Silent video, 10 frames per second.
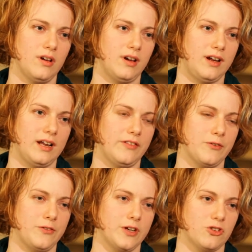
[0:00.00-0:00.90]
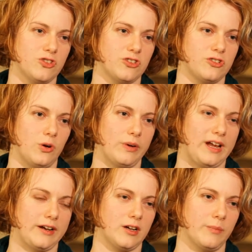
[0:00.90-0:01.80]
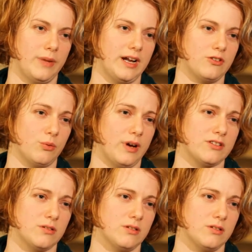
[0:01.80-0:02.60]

And the figures just don't add up. My director